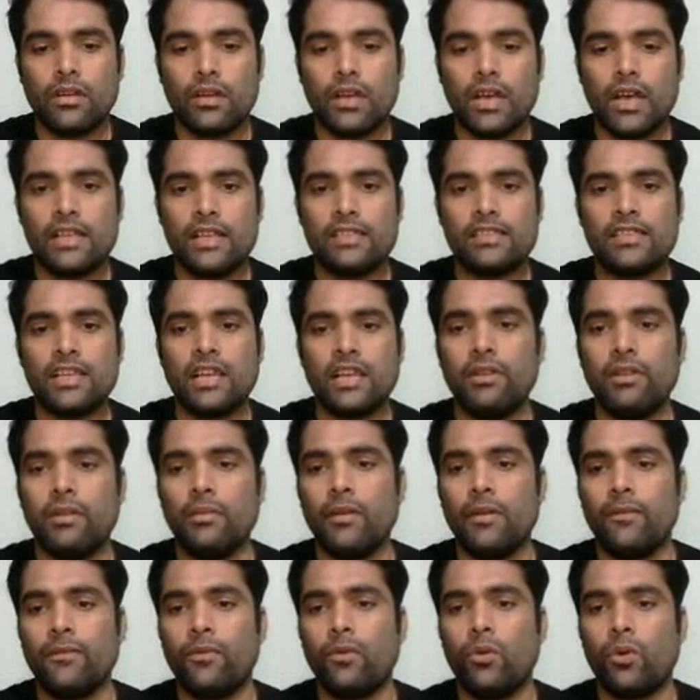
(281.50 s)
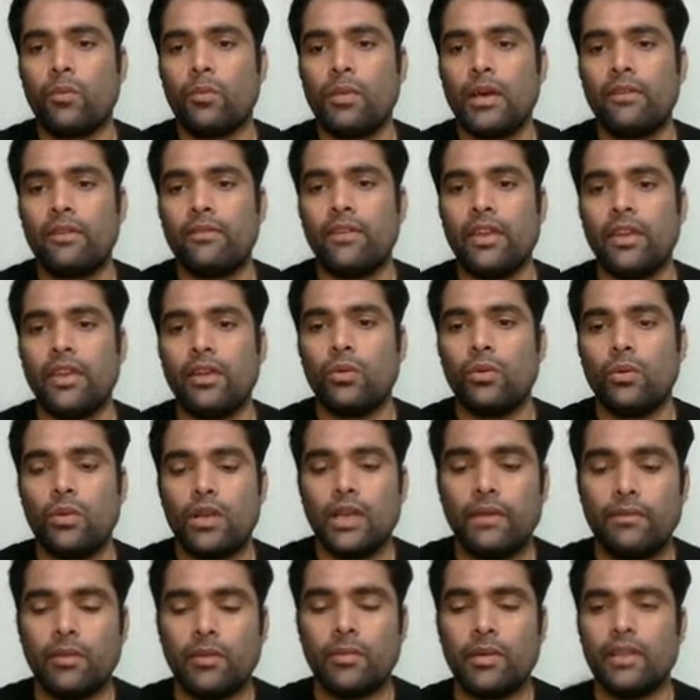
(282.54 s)
Answer will be 4 pi. Very good.
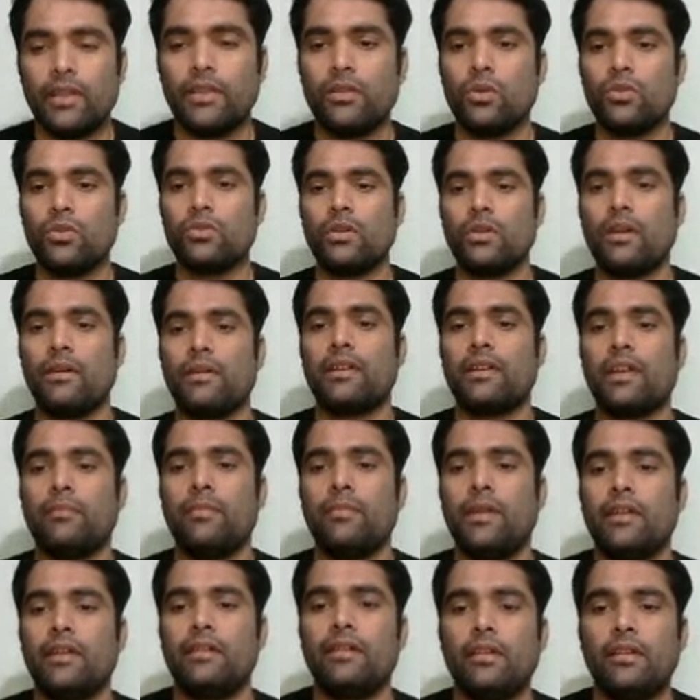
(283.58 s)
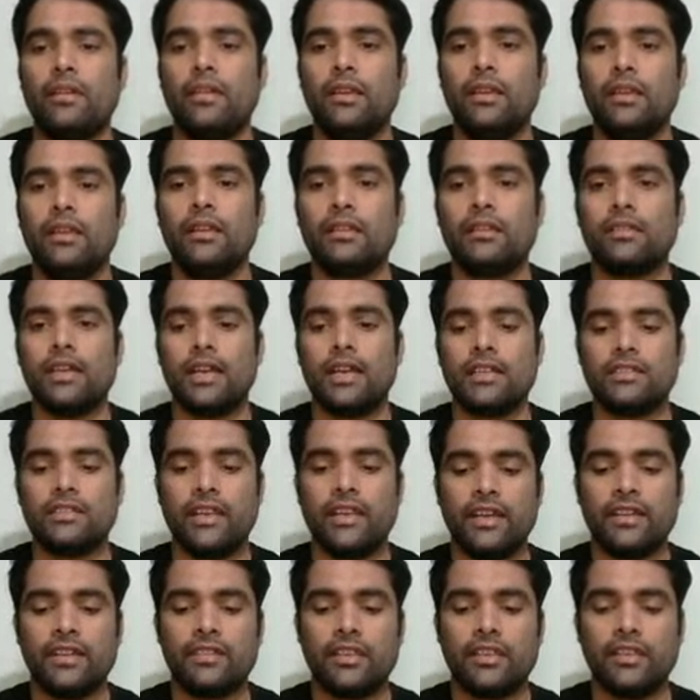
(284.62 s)
Everybody, those who have attended, that's
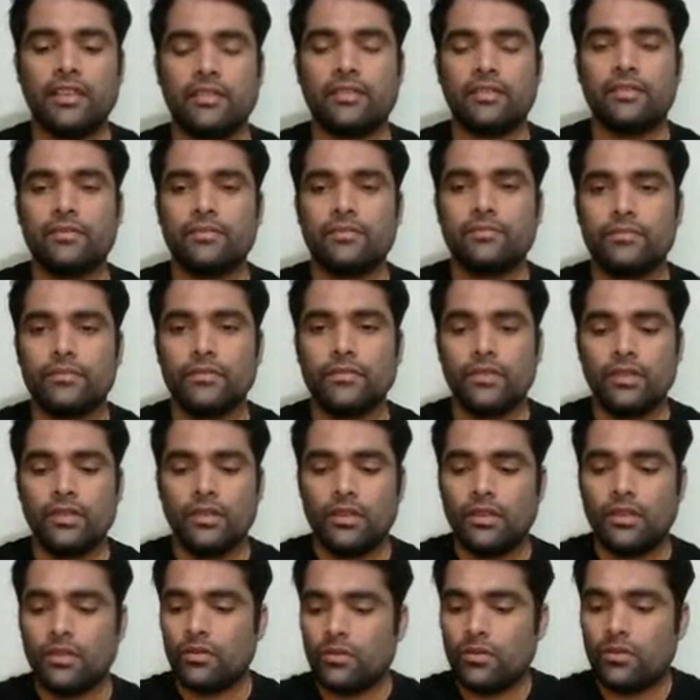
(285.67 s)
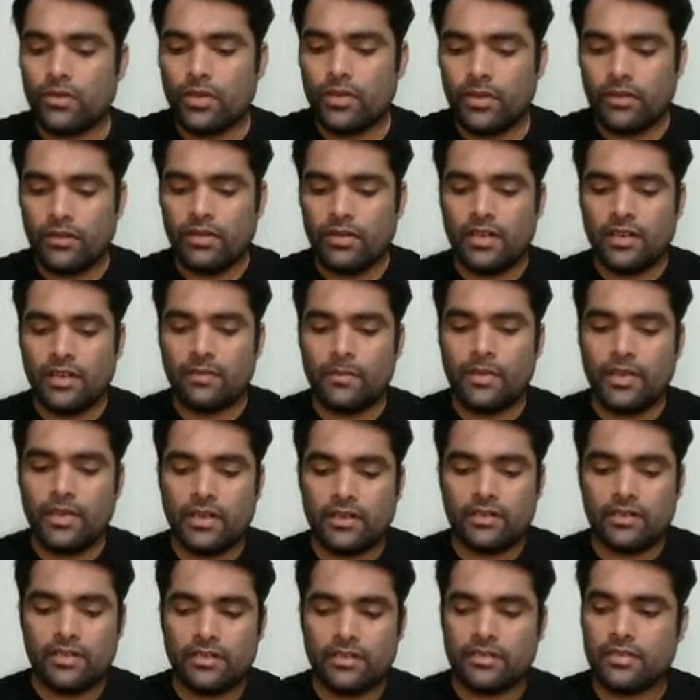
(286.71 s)
great thing. Okay, let me
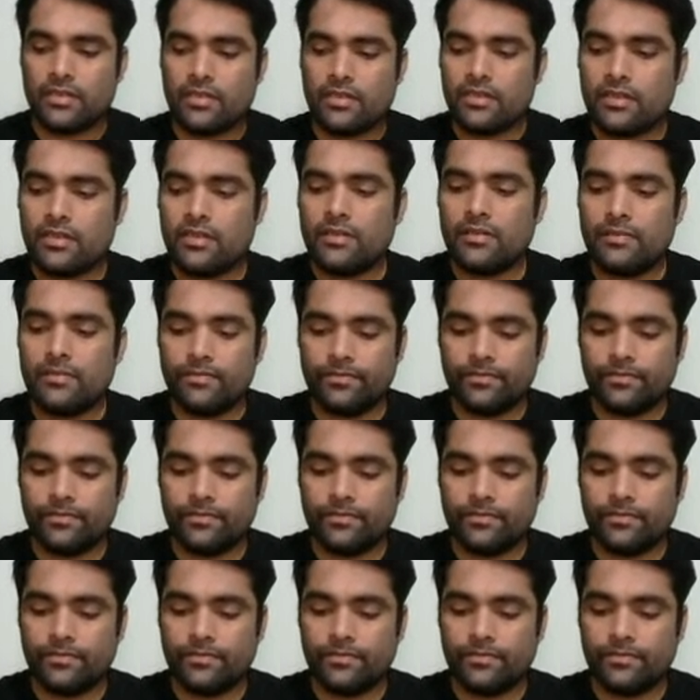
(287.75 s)
adjust.